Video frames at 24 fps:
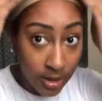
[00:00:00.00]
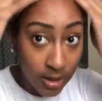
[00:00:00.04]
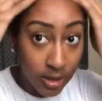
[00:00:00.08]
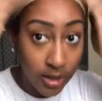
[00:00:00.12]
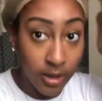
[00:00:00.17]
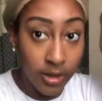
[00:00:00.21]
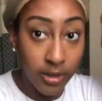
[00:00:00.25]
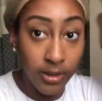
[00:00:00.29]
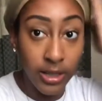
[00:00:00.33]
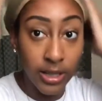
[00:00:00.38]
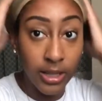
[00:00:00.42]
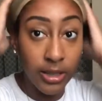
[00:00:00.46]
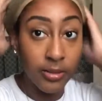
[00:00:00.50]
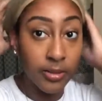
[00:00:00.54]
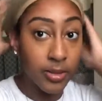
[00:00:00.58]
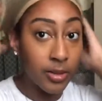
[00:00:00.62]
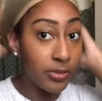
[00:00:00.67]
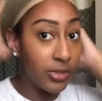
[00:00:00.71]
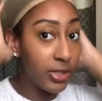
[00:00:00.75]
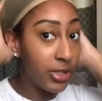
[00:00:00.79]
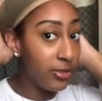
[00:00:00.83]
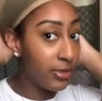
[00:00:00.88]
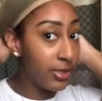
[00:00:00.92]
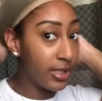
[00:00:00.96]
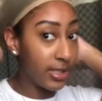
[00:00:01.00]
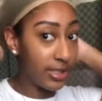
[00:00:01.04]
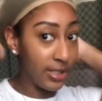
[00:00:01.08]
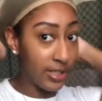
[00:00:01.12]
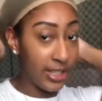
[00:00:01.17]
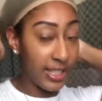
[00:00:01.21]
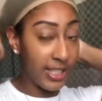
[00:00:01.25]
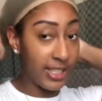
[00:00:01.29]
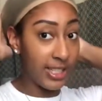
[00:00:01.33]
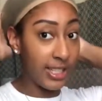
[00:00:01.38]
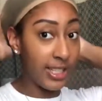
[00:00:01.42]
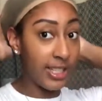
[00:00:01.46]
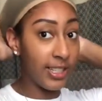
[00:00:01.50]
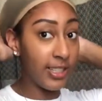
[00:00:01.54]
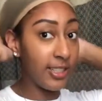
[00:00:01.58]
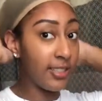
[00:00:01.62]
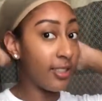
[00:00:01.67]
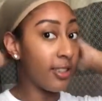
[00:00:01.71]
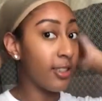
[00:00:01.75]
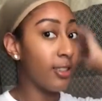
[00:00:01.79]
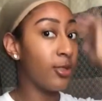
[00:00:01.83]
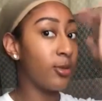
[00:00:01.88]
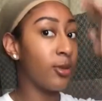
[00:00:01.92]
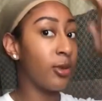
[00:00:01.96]
All right, I'm gonna be doing a lazy
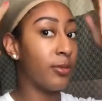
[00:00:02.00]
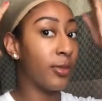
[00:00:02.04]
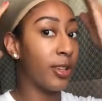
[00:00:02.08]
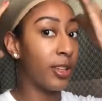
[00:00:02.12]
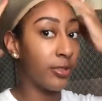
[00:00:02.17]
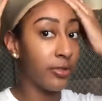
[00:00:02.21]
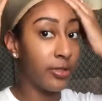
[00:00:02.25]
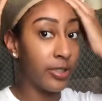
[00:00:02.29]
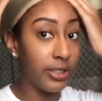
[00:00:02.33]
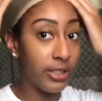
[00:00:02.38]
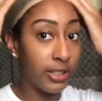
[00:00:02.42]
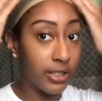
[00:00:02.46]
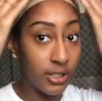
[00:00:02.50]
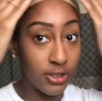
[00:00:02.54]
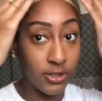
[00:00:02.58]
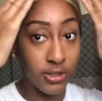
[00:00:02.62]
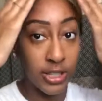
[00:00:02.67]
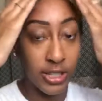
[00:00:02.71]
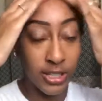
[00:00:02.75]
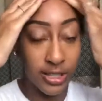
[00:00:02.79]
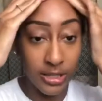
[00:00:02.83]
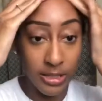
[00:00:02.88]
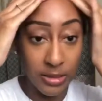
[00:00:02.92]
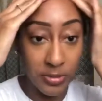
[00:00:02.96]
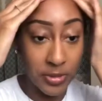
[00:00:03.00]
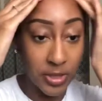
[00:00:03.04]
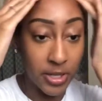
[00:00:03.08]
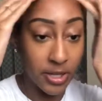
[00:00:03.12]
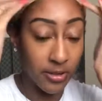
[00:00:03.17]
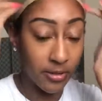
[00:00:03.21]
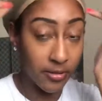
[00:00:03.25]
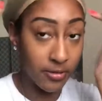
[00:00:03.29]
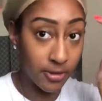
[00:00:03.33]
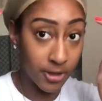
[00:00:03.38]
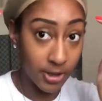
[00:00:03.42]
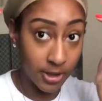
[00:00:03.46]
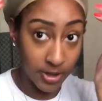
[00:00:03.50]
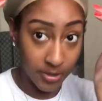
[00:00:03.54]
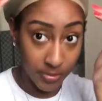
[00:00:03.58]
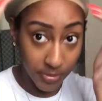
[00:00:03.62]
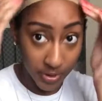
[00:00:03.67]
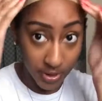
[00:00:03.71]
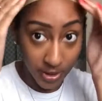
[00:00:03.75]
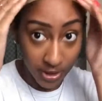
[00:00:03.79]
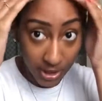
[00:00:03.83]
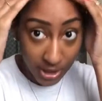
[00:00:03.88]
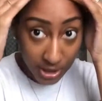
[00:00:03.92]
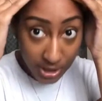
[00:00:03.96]
install, so I'm not really gonna try to keep it in for a couple
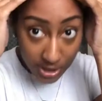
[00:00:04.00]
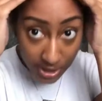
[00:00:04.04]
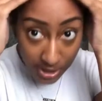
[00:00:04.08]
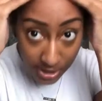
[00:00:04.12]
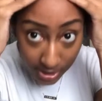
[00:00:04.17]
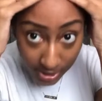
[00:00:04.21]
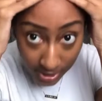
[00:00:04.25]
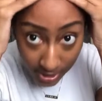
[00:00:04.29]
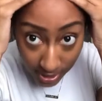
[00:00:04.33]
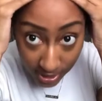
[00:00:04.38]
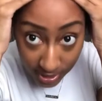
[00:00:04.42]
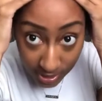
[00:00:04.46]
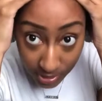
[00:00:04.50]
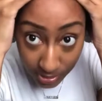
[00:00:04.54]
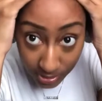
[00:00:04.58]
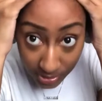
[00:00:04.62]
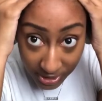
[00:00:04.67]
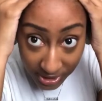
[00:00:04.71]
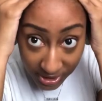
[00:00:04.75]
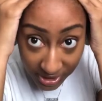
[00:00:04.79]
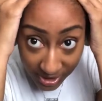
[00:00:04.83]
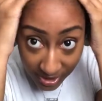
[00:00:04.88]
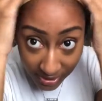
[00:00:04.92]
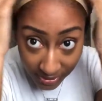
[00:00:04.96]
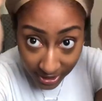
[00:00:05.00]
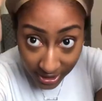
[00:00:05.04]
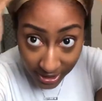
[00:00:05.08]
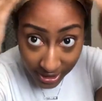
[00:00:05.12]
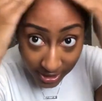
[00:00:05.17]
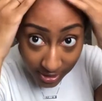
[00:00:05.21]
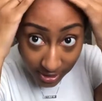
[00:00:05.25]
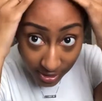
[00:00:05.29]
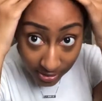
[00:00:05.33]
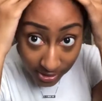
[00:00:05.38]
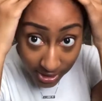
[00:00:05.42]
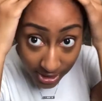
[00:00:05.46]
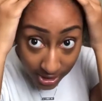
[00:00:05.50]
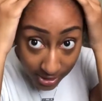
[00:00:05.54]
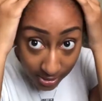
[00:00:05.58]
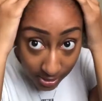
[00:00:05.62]
of days. Just wanna see if I can do it.